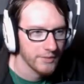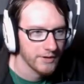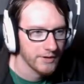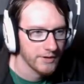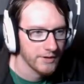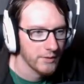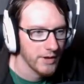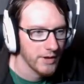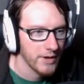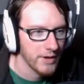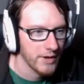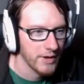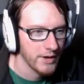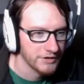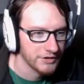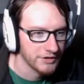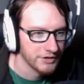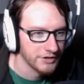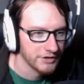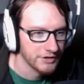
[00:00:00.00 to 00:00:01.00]
but we have to
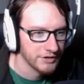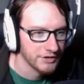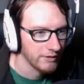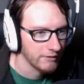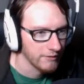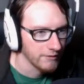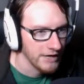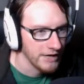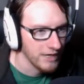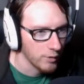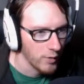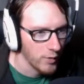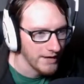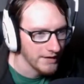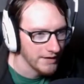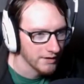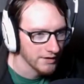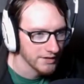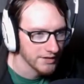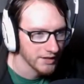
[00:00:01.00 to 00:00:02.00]
just, like,
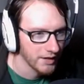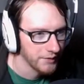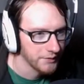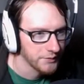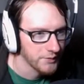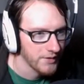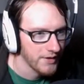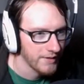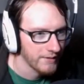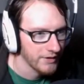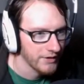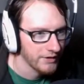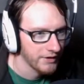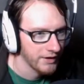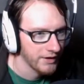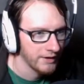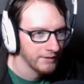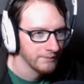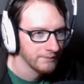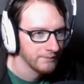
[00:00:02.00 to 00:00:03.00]
reacquaint ourselves with
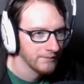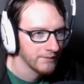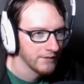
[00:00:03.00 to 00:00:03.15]
everything.